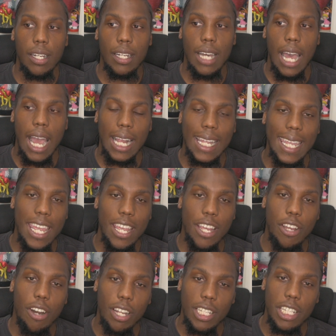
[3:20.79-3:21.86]
I can't
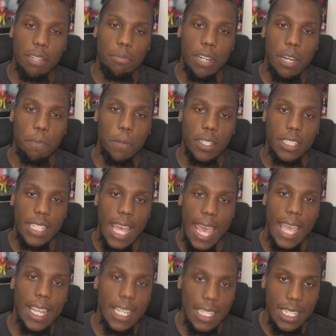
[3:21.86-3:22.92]
call him a
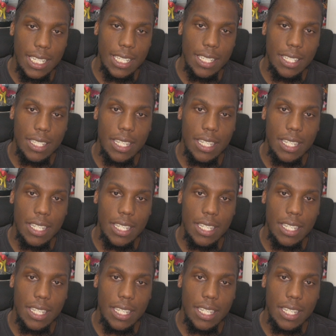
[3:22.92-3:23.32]
protagonist,